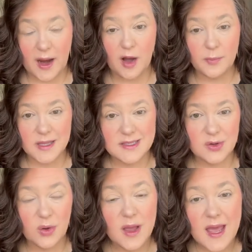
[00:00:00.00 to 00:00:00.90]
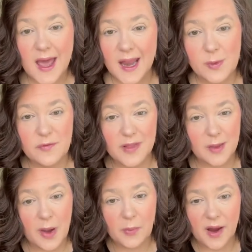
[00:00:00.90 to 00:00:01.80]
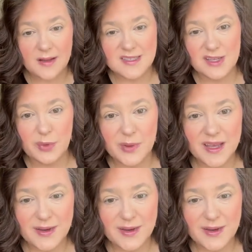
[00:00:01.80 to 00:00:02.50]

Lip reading: Pencil. And I'm going to fill in my brows a little bit.